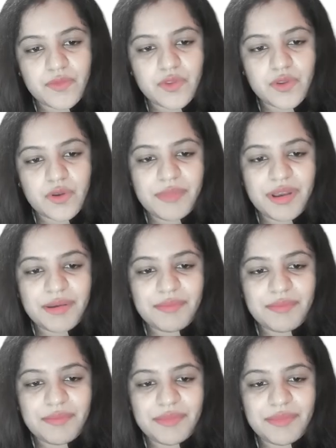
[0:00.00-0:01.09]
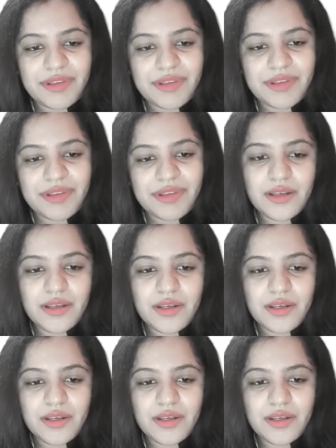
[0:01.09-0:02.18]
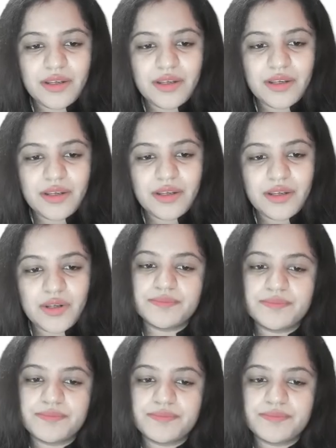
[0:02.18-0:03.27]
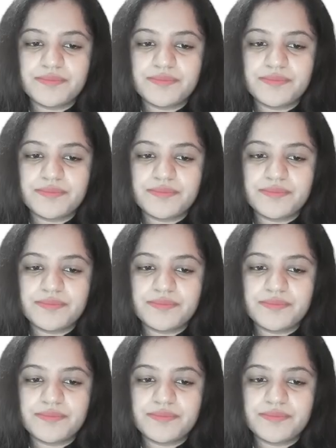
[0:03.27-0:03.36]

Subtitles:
Memory not formed. Okay.